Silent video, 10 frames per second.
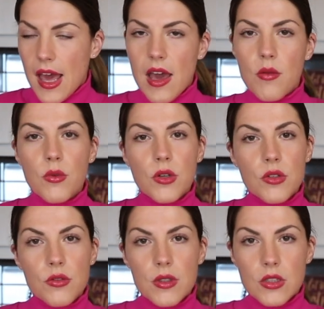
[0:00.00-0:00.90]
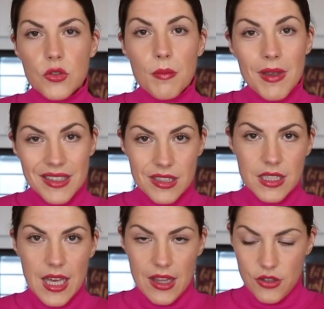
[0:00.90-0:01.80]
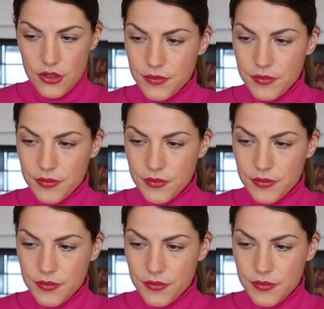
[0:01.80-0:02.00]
and we're going to mix together